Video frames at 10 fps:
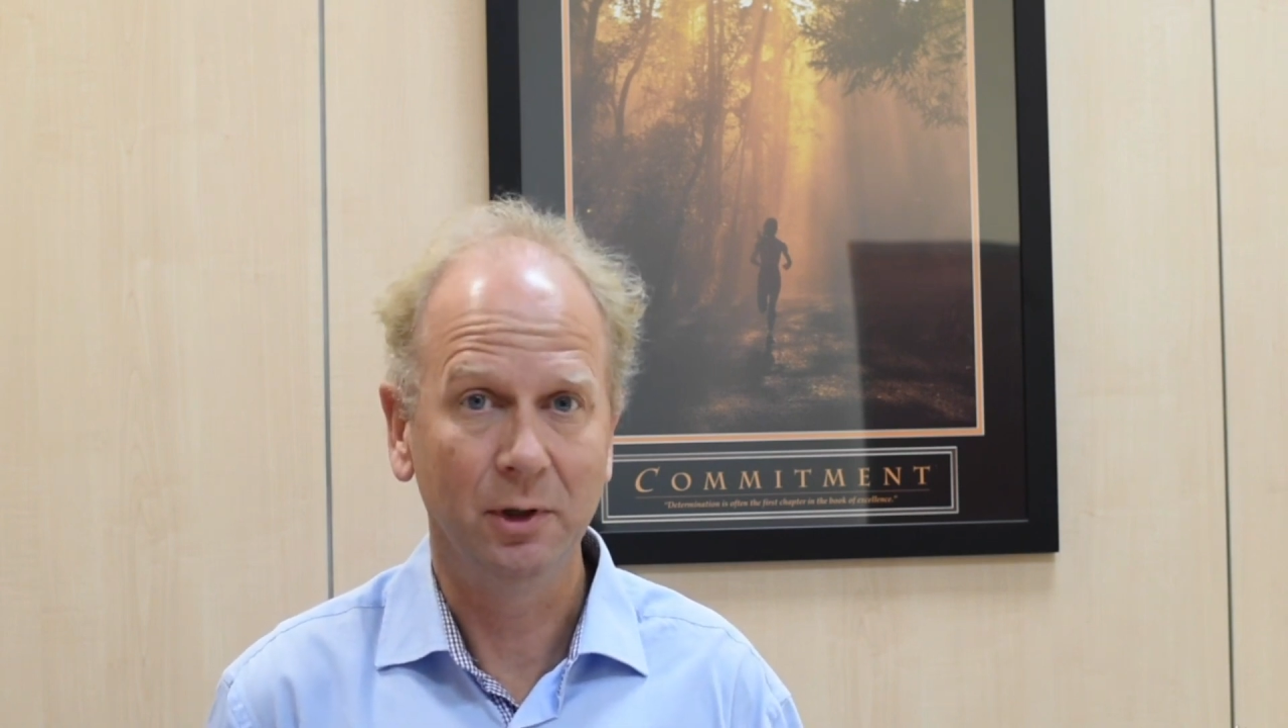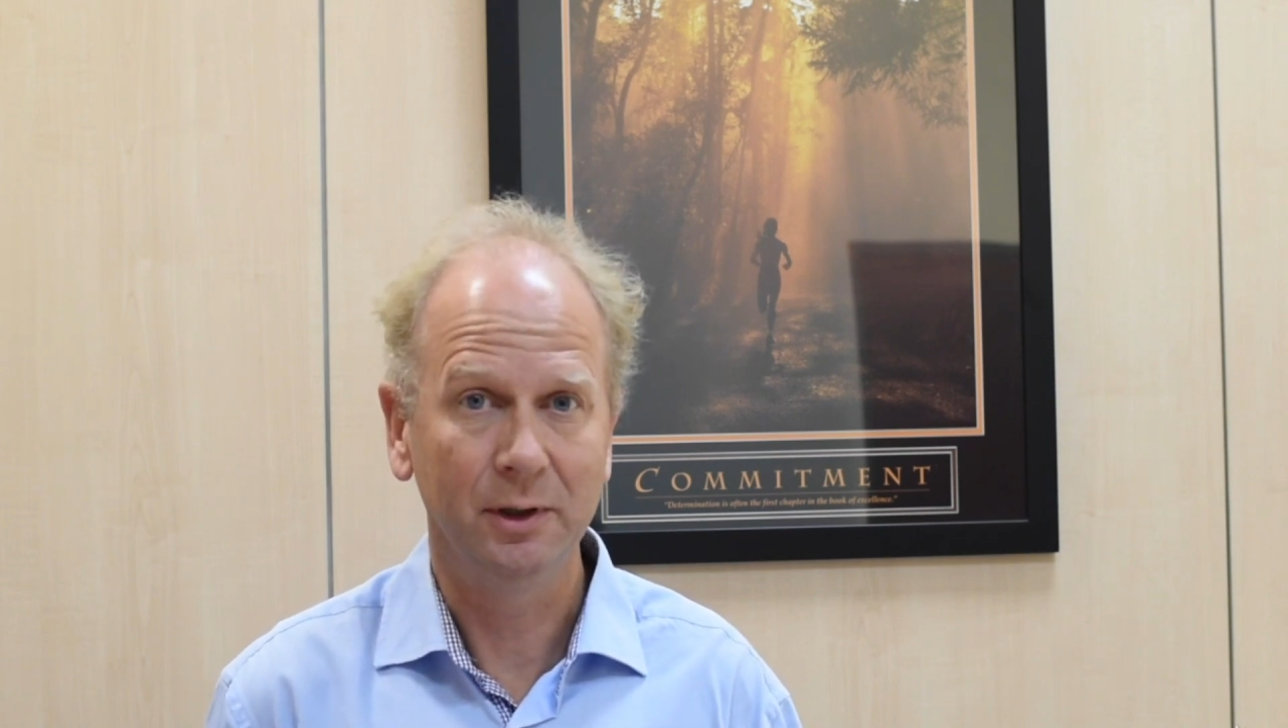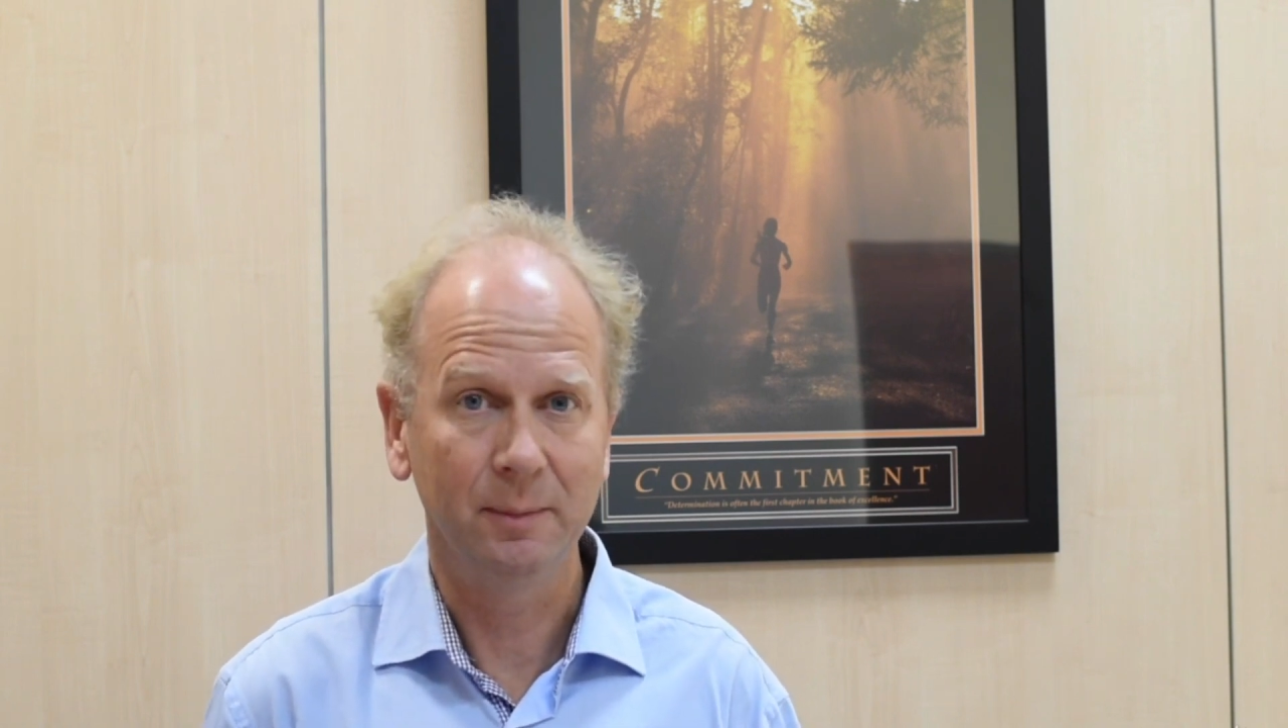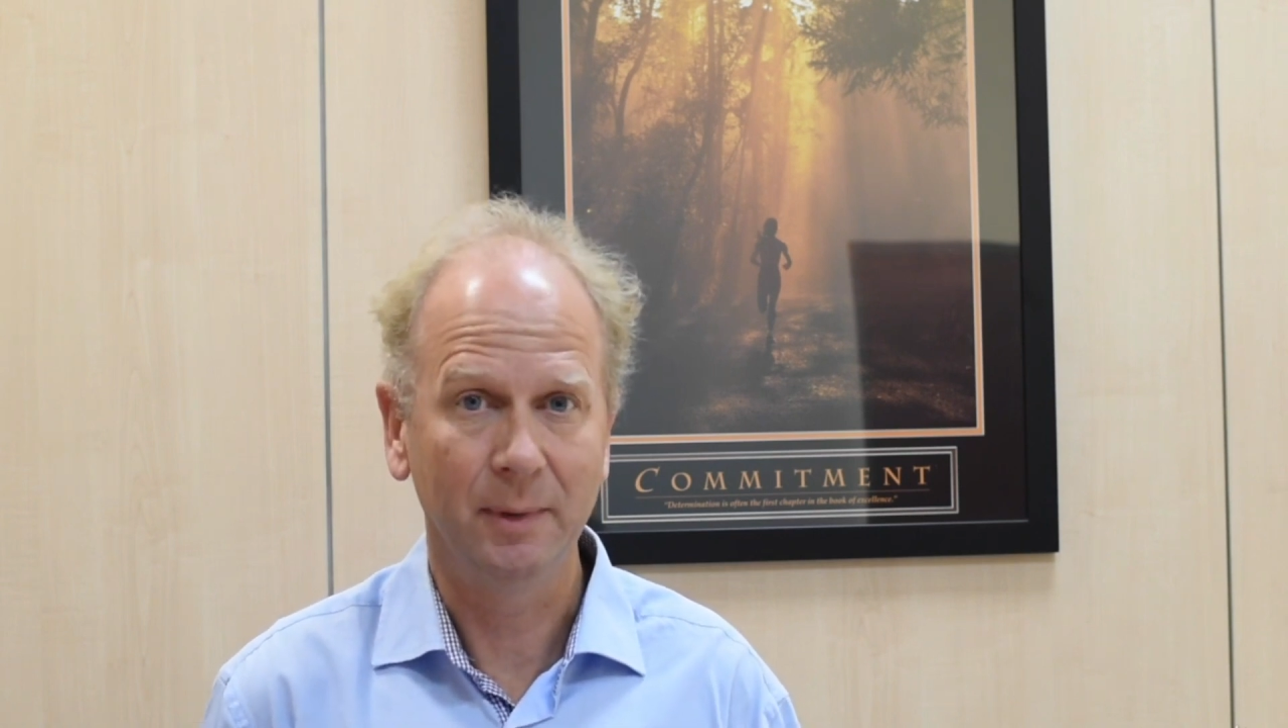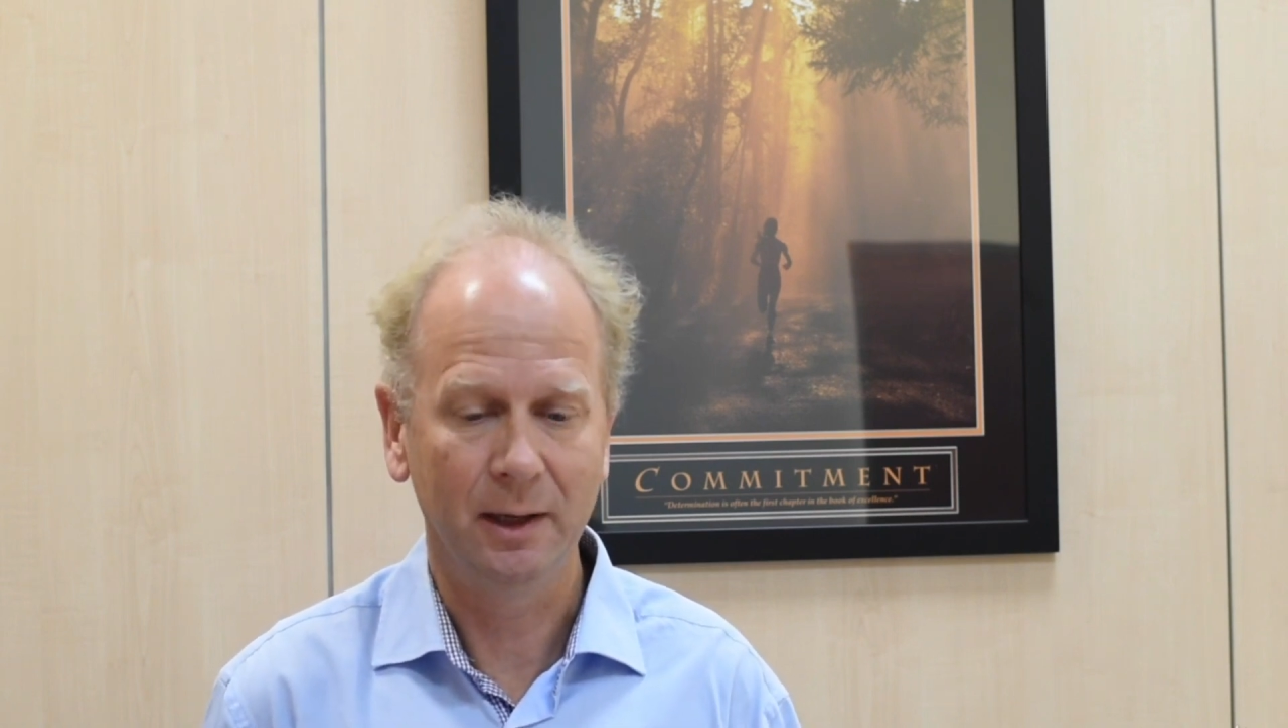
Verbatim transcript: product